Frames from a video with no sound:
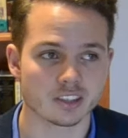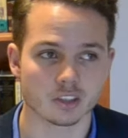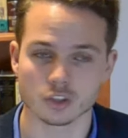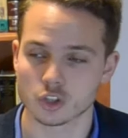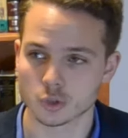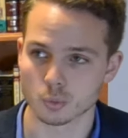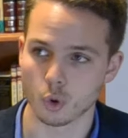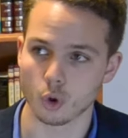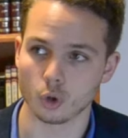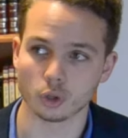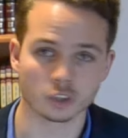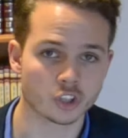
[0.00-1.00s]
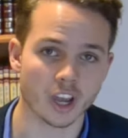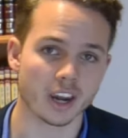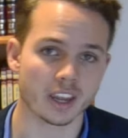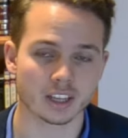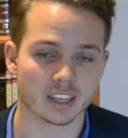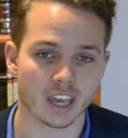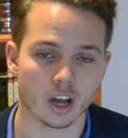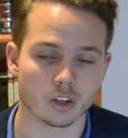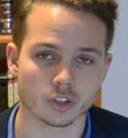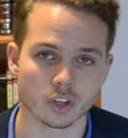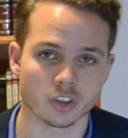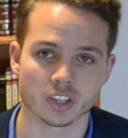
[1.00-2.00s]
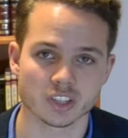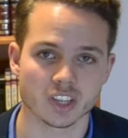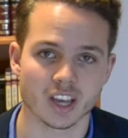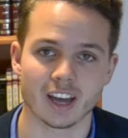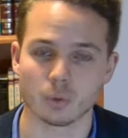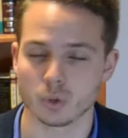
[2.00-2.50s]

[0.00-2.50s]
a small trading account on the side